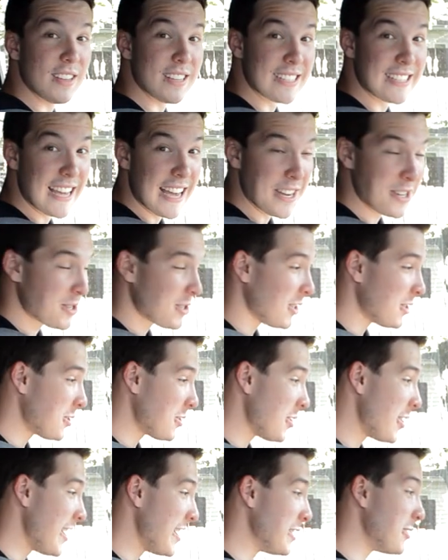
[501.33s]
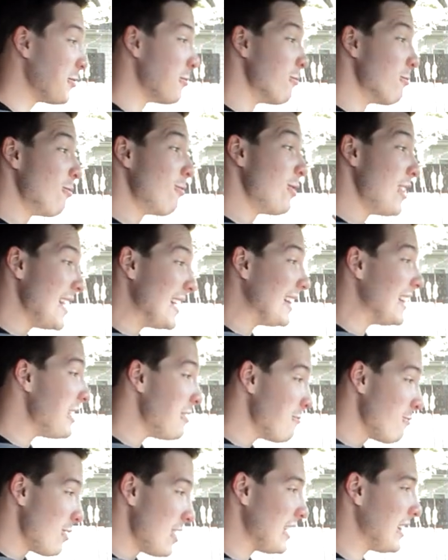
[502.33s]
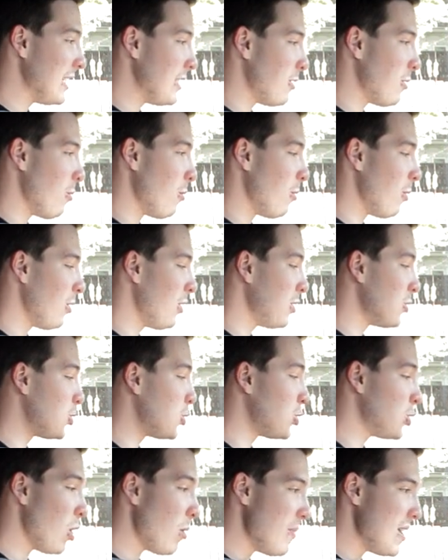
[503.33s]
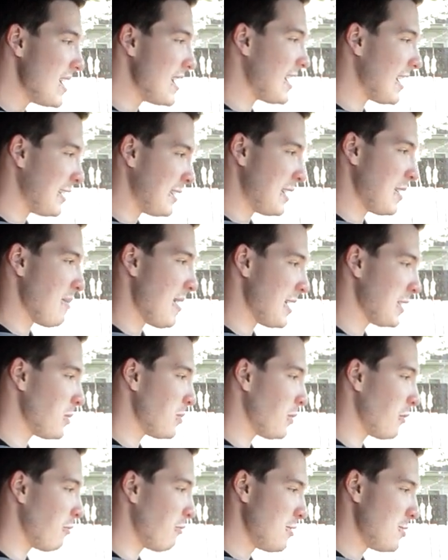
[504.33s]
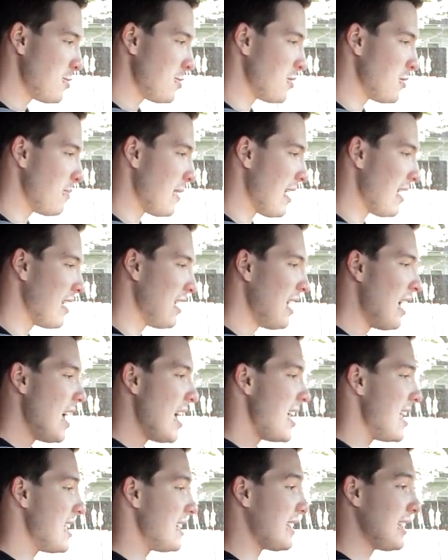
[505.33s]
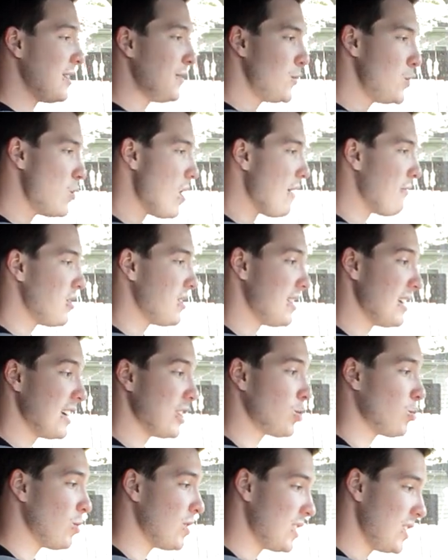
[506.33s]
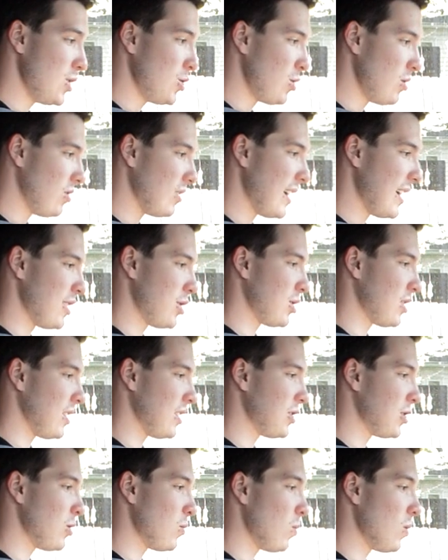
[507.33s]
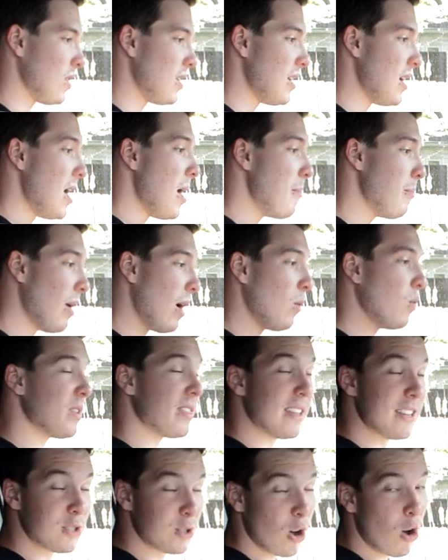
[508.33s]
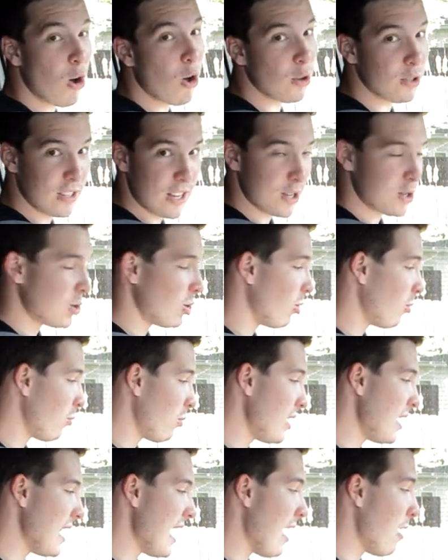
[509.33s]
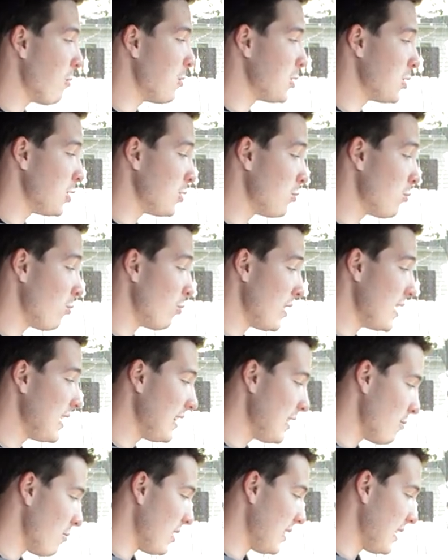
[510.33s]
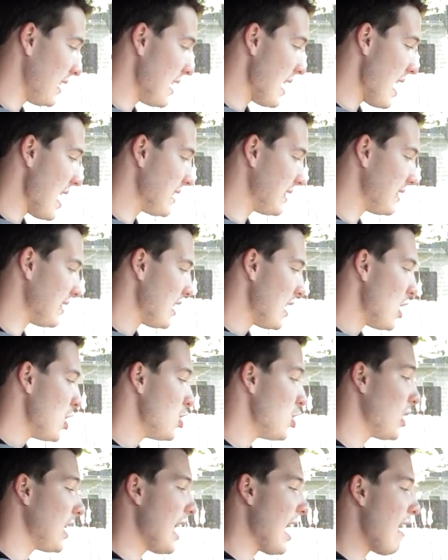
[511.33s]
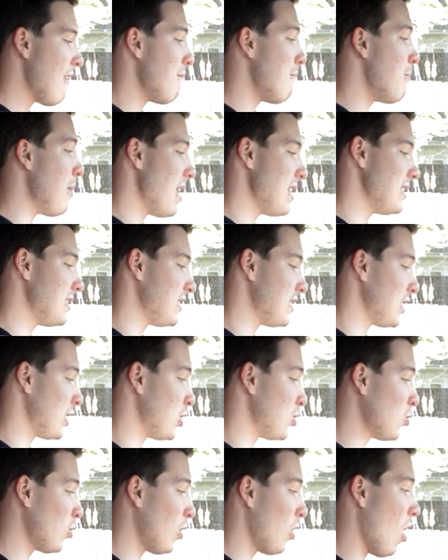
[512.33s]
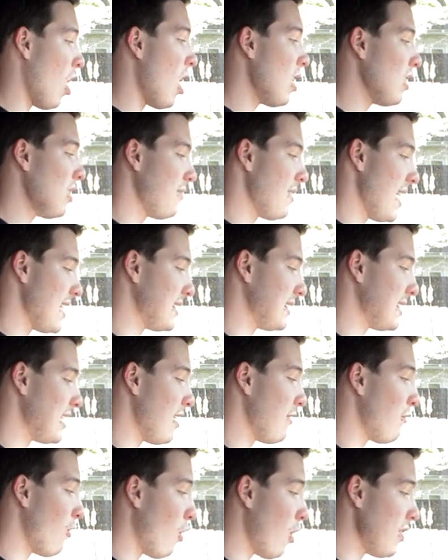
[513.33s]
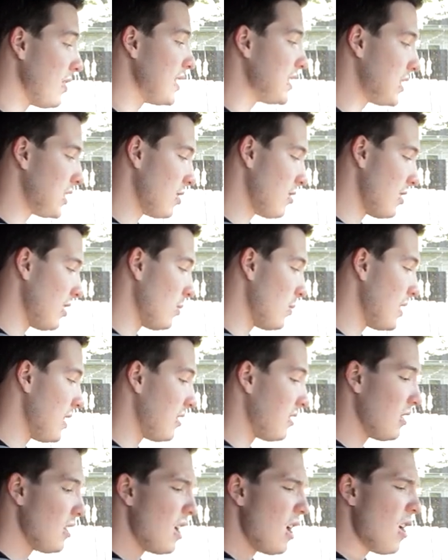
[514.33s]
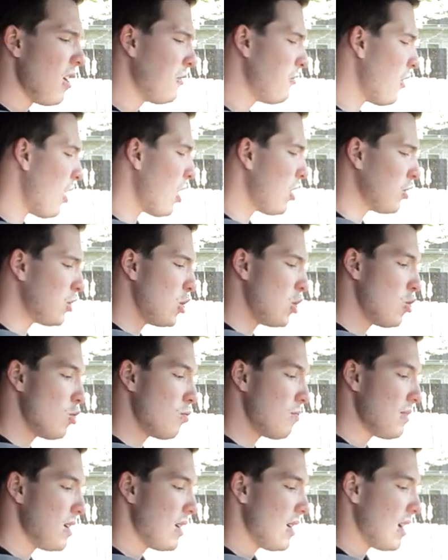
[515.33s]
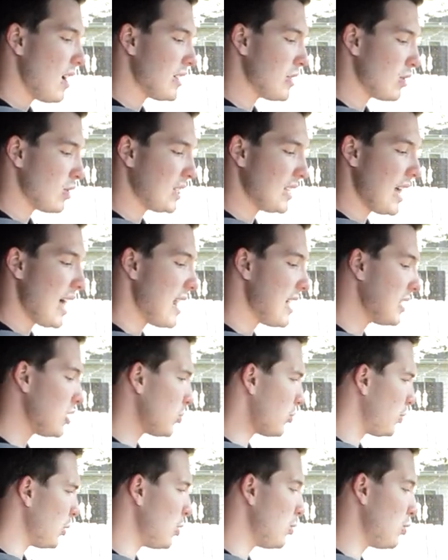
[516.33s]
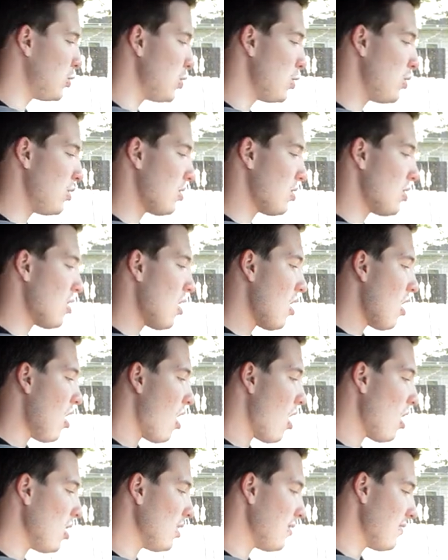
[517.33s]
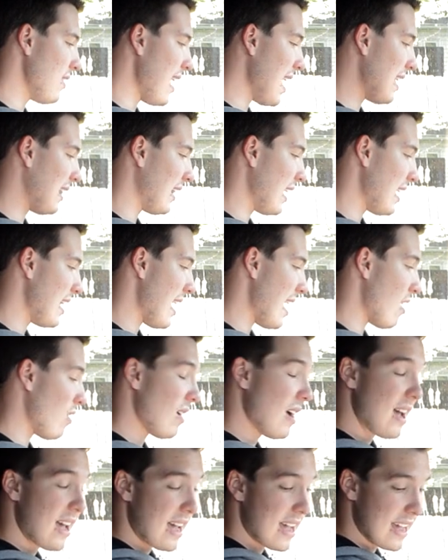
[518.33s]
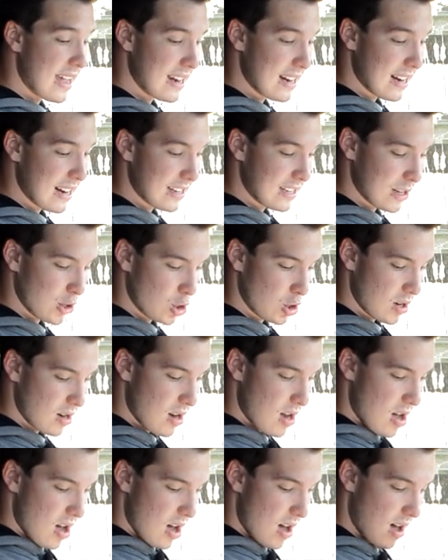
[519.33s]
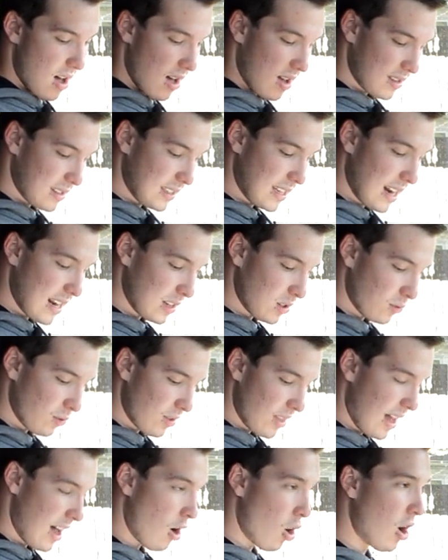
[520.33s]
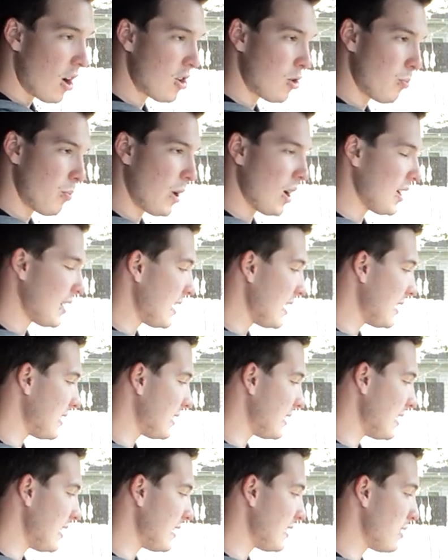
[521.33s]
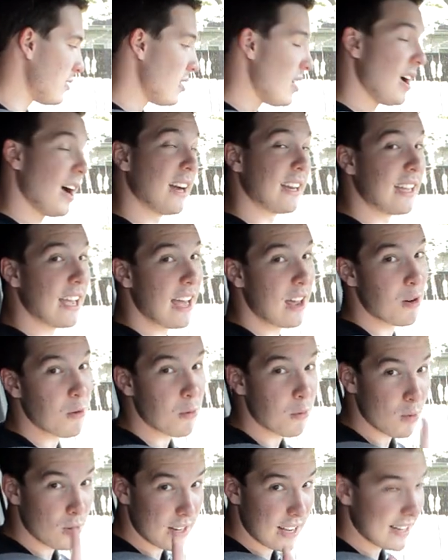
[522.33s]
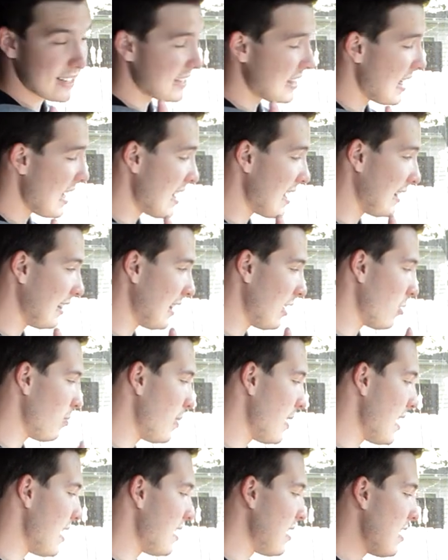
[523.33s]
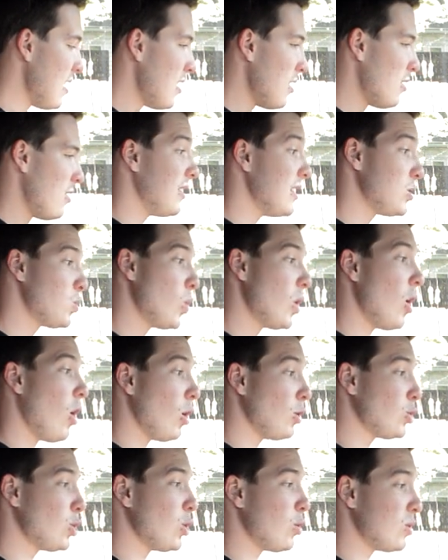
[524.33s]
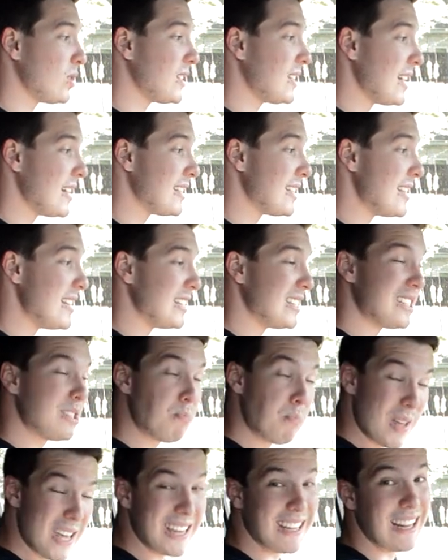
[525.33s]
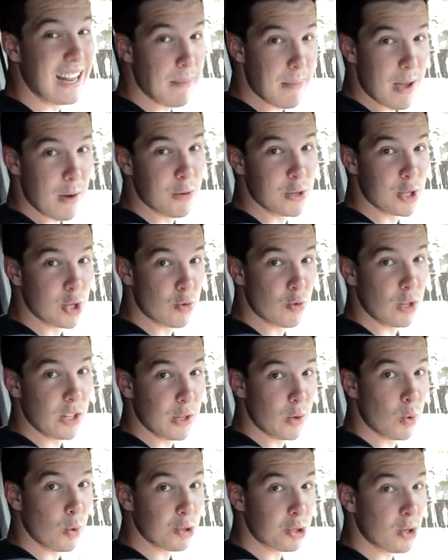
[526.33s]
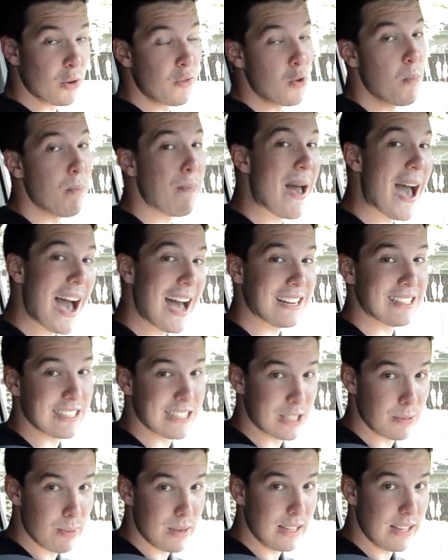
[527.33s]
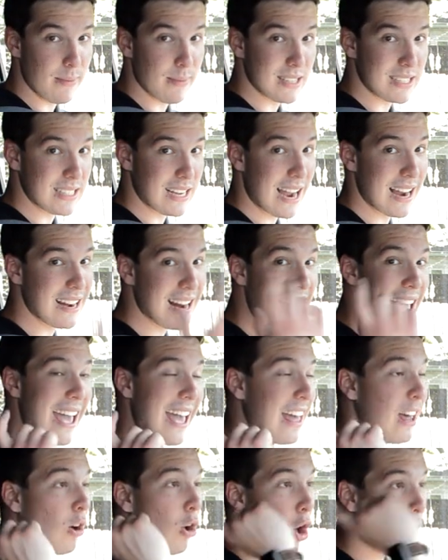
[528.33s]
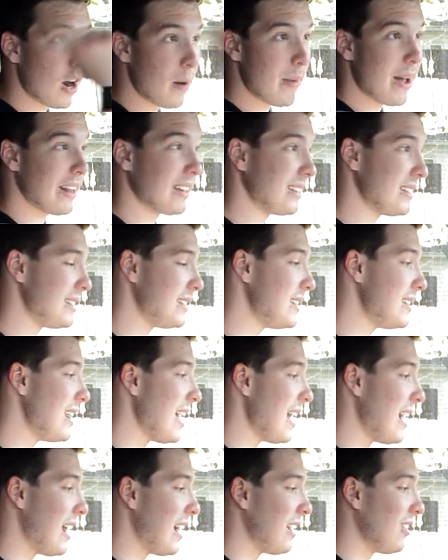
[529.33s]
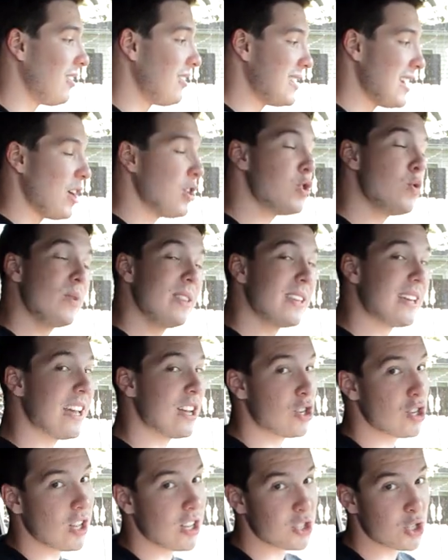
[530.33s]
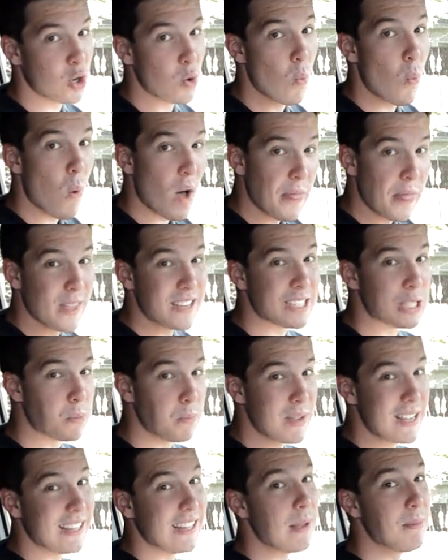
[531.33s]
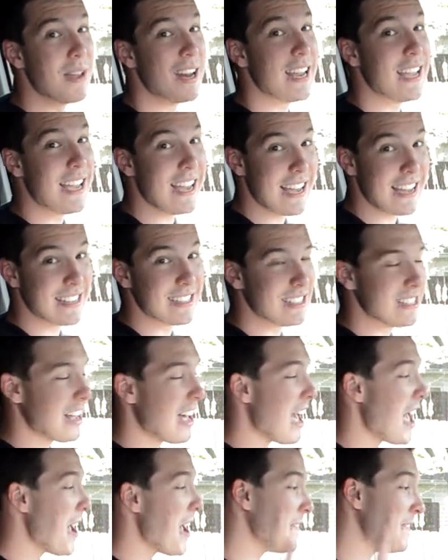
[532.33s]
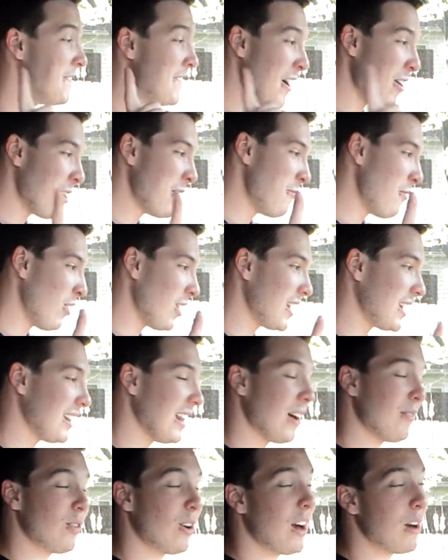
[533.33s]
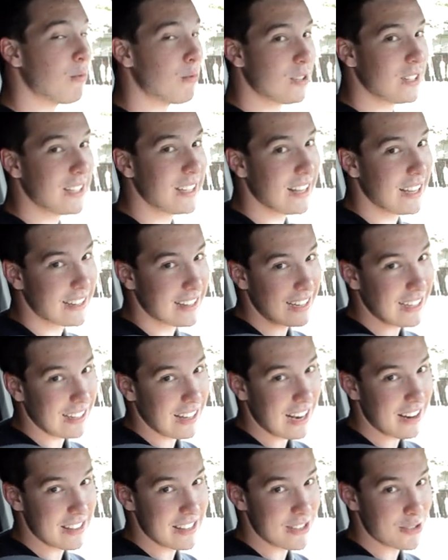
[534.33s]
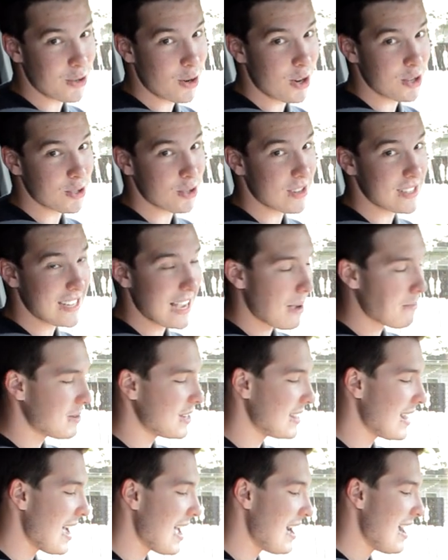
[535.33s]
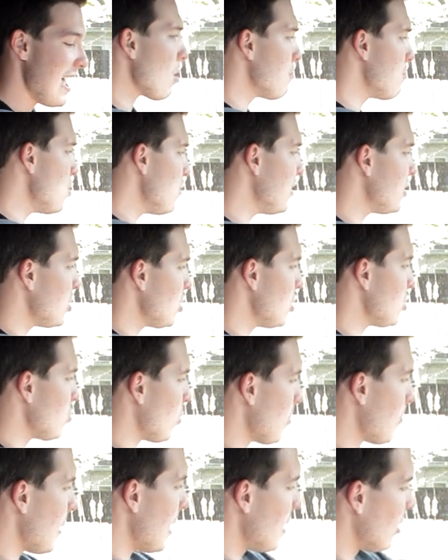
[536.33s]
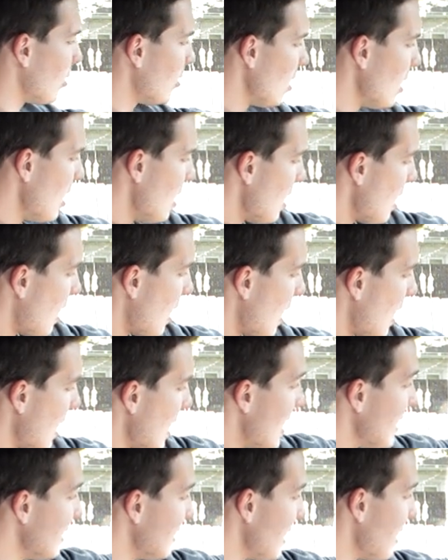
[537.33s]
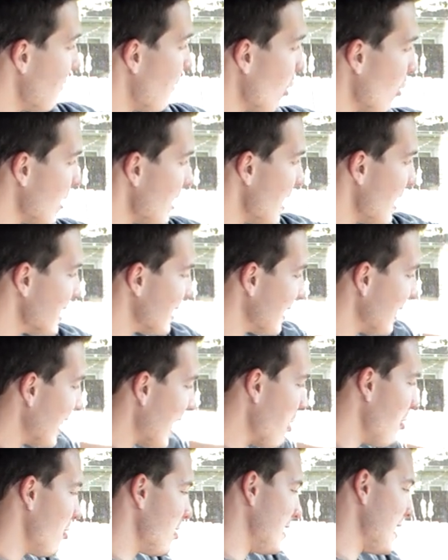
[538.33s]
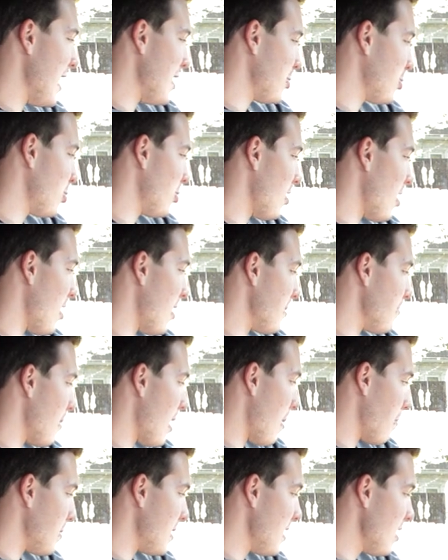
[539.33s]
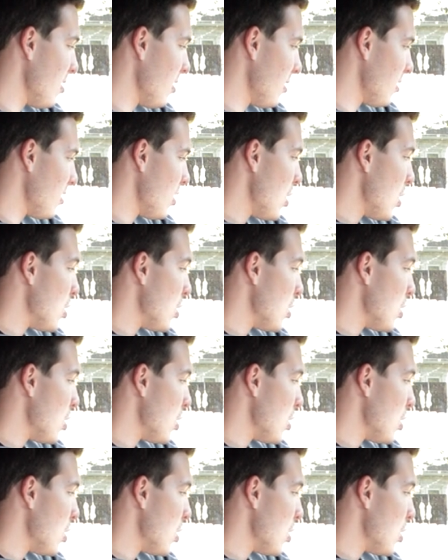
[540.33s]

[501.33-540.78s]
this gauge cluster is really, really cool. There's so many customizable features about it. It gives you everything a traditional gauge cluster would, but with this all digital readout, which is really, really nice. You're gonna have buttons to control all of that stuff on the steering wheel, volume, your settings, Bluetooth, all of that laid out. And in addition, uh, settings for that auto parking assist. Again, we'll get to that in a little bit. This one also says the speed limit, which is really cool. So if you pass a speed limit sign, it'll automatically see that, and it'll tell you in the gauge cluster what the speed limit is. Very, very clever. I really like that a lot of these cars are adapting that. Moving to the door panel, uh, it is a very nice leather texture on up here.